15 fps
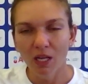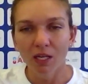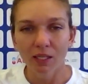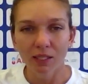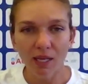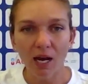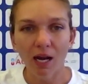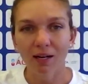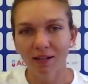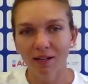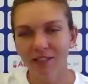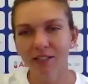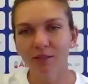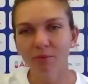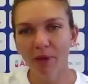Yeah,
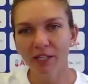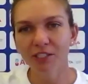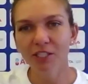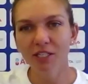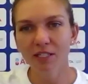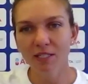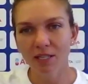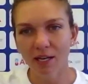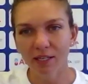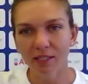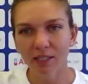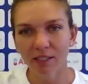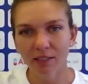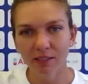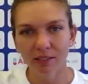I need matches. I
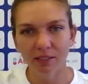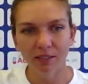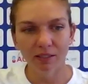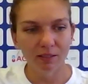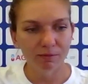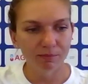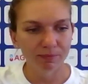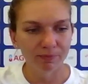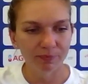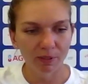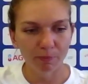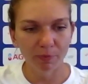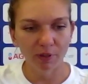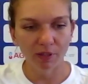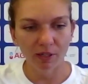need a
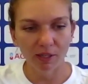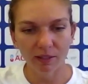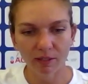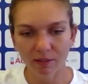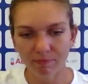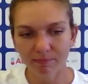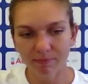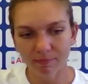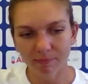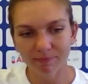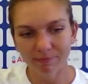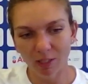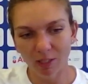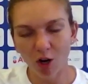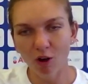
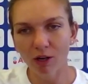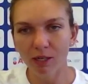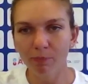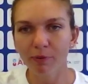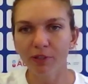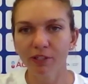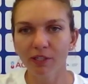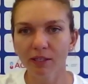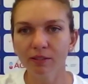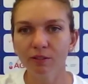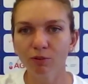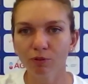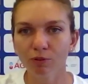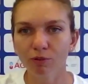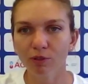longer period
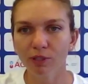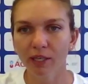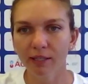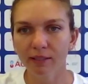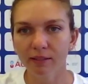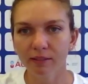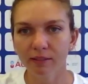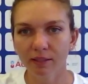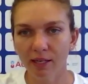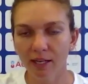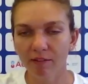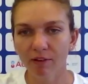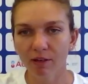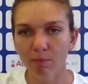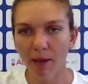to get the
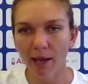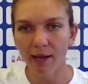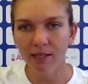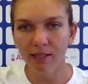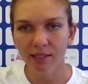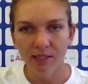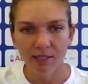level back.